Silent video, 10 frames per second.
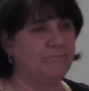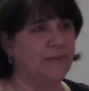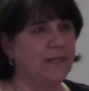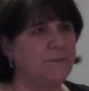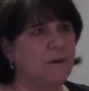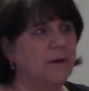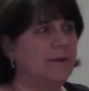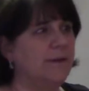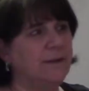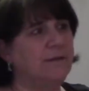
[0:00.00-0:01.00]
That's part of
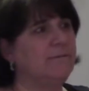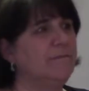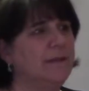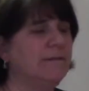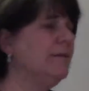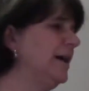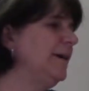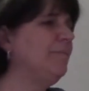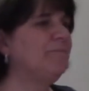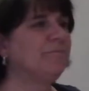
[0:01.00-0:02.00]
the
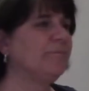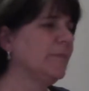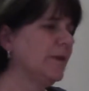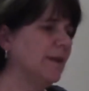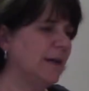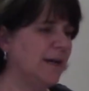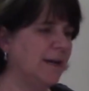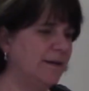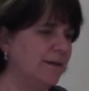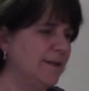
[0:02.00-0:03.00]

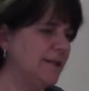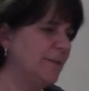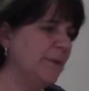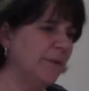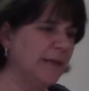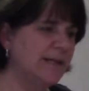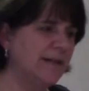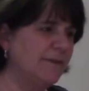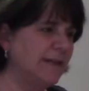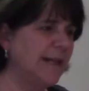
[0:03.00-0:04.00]
histamine release and
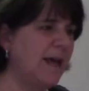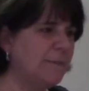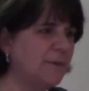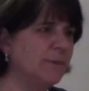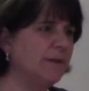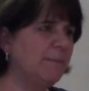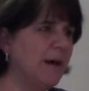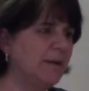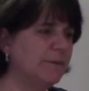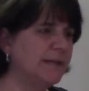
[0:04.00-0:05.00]
everything that happens with the
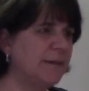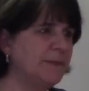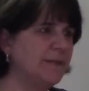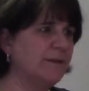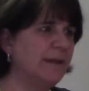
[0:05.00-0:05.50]
body with sepsis, so